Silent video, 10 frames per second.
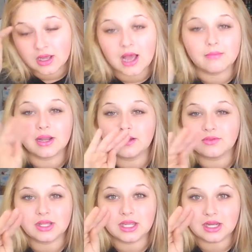I'm not
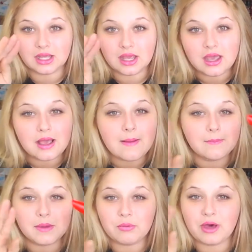even kidding.
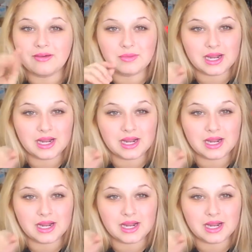People have been